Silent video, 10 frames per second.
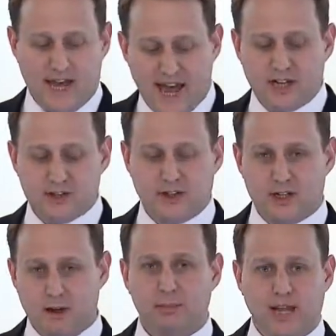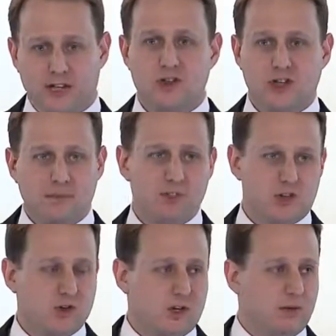added to the complex shapes
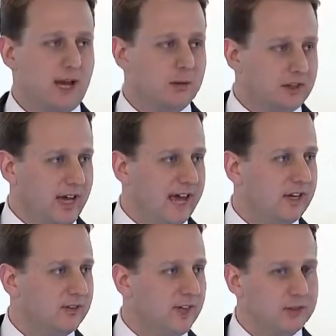that you can make with an additive